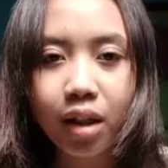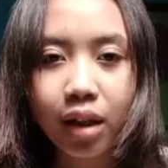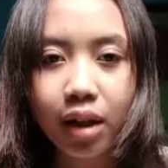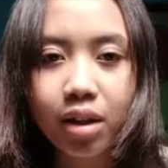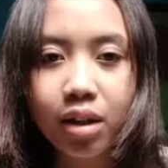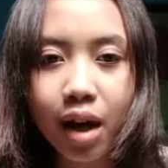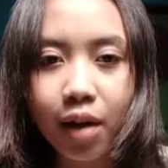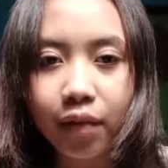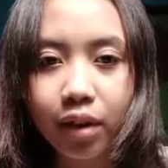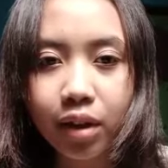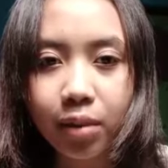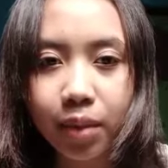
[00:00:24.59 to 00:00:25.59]
Ladder have
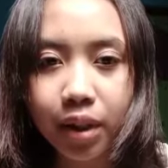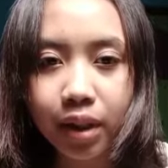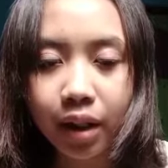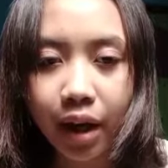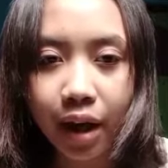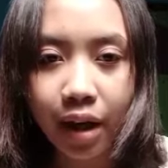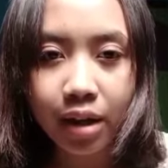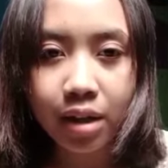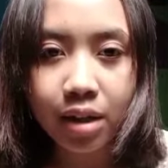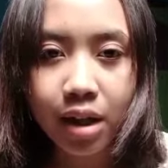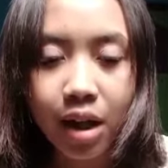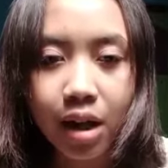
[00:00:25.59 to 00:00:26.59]
a meaning
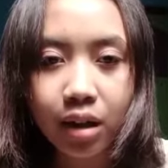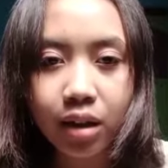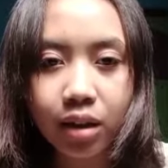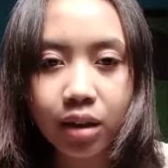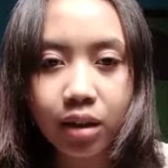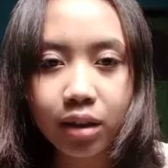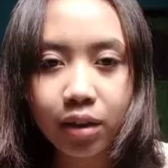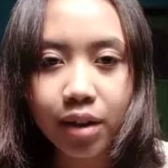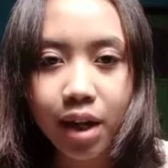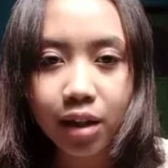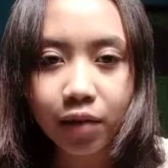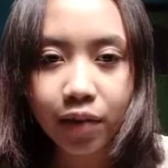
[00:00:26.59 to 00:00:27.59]
as the
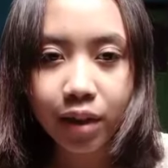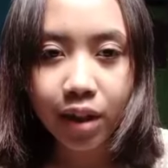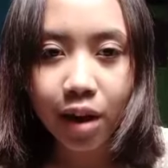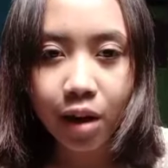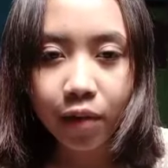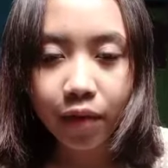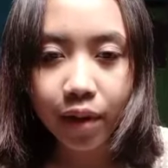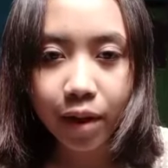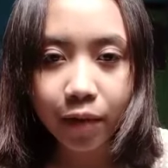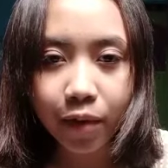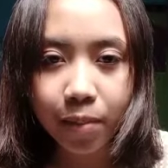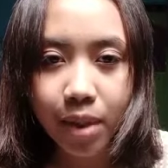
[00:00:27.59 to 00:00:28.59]
delivery of
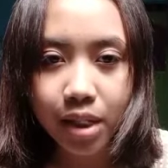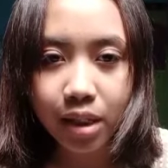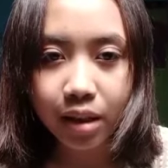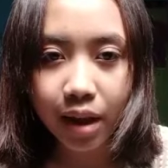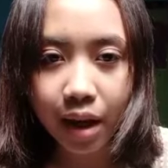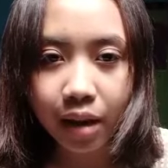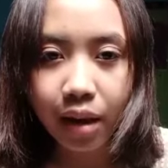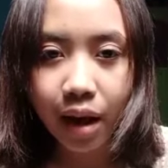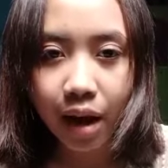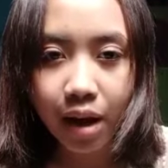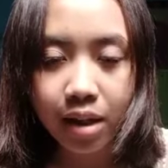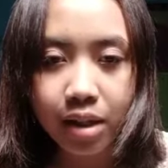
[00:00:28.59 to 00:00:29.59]
information that
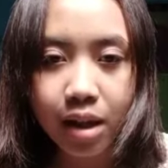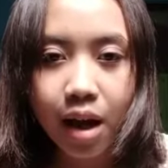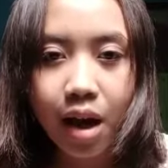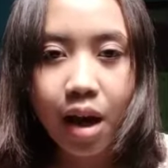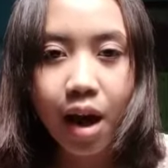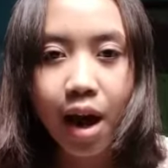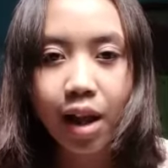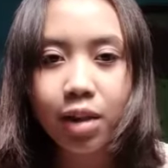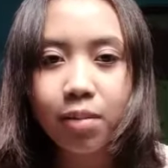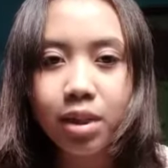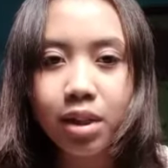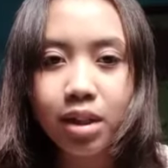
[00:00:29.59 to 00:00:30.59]
has
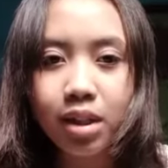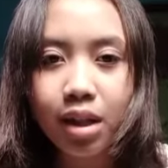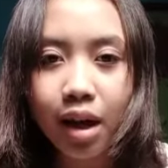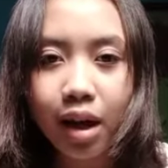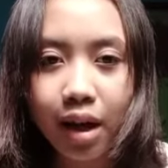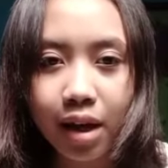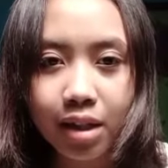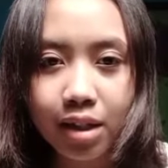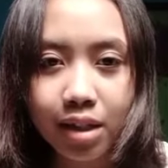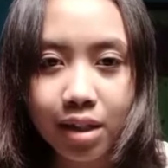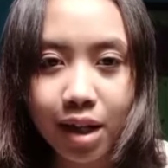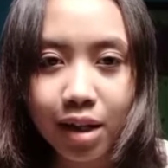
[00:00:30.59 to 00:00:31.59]
elements as
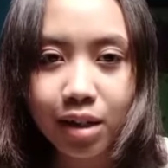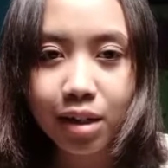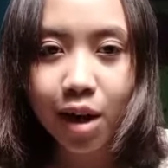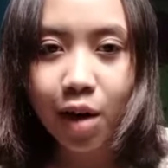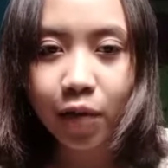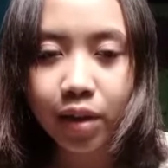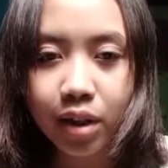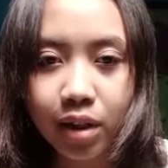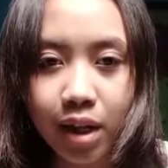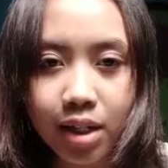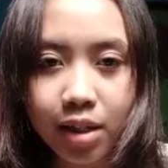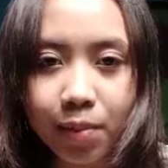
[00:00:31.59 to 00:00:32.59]
the sender of the
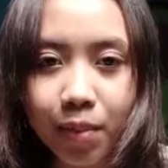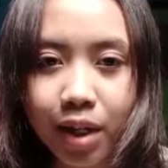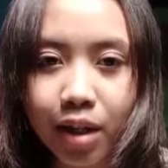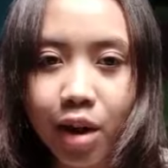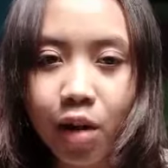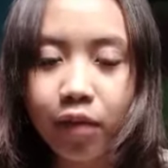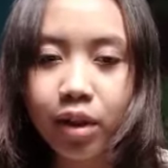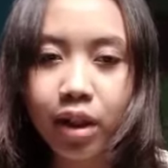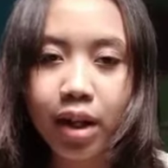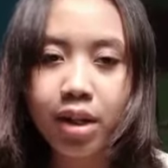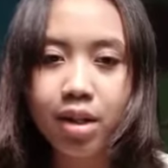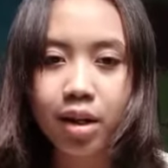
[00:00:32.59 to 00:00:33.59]
recipient of the
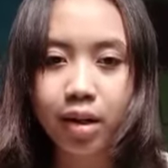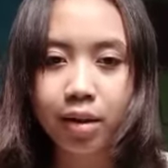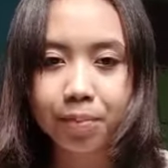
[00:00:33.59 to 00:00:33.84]
letter.